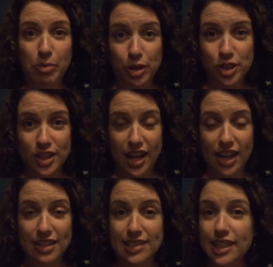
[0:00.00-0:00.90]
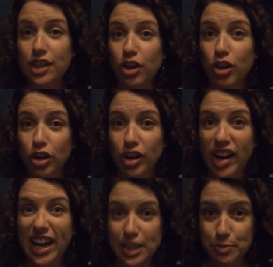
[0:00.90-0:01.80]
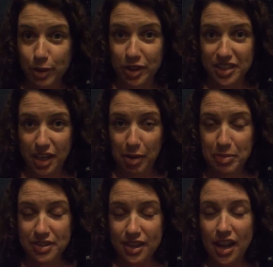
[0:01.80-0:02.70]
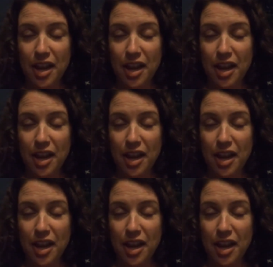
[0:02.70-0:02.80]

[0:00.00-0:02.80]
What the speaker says: purchase that and see her expert tips.